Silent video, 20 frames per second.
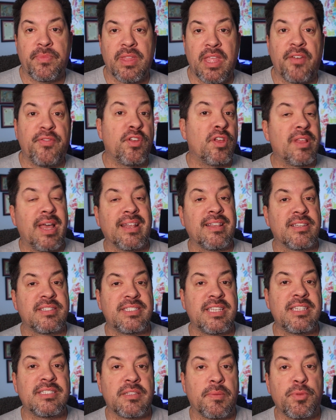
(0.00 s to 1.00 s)
If you'd like to
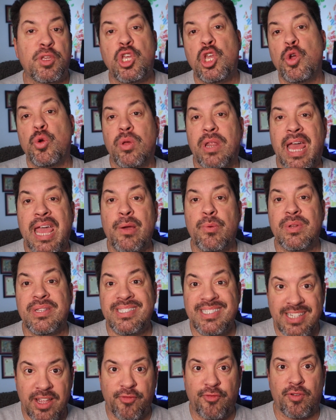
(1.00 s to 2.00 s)
see some Q&A
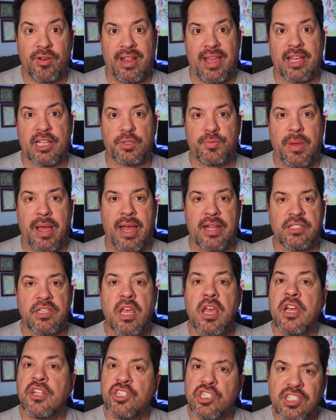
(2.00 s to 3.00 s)
with different expats,
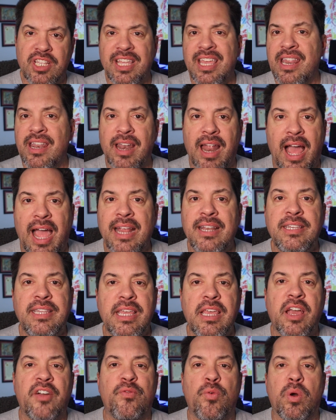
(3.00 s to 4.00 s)
just to get an
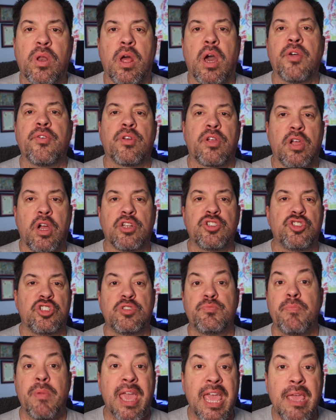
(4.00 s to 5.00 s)
idea of what other
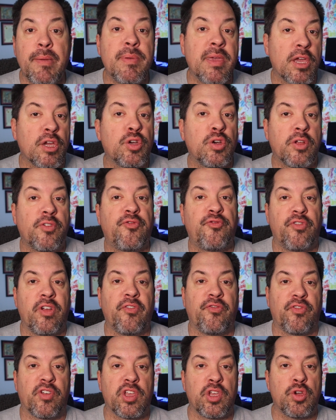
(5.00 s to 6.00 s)
countries may be a good
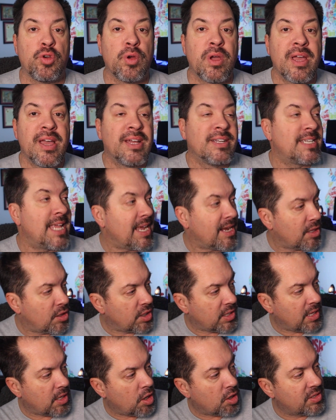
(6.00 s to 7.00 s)
fit for you, take a
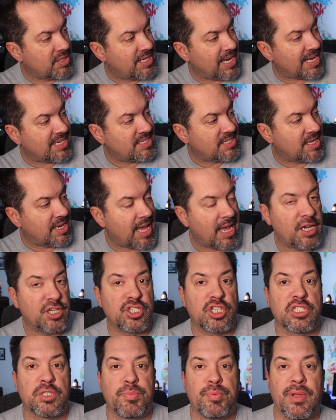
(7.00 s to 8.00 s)
look at our
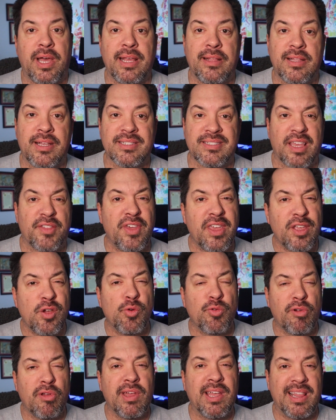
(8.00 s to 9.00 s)
destinations playlist. I think
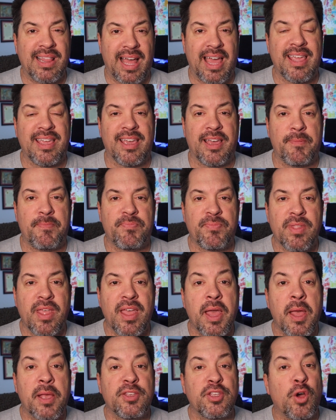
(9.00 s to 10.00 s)
you'll really like it.
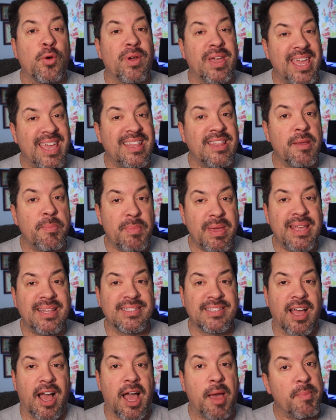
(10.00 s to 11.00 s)
So, in the
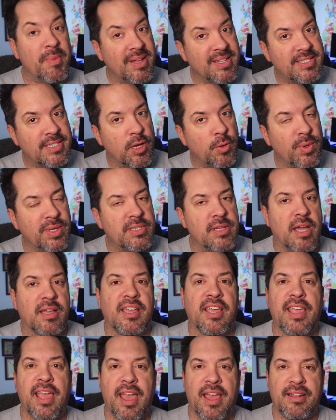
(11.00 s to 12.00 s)
meantime, until we
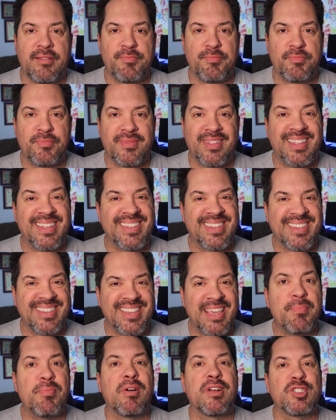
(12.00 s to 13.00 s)
talk again,
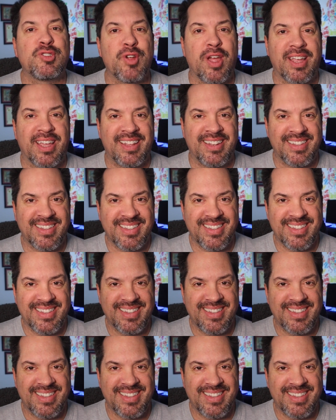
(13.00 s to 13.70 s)
keep on trekking.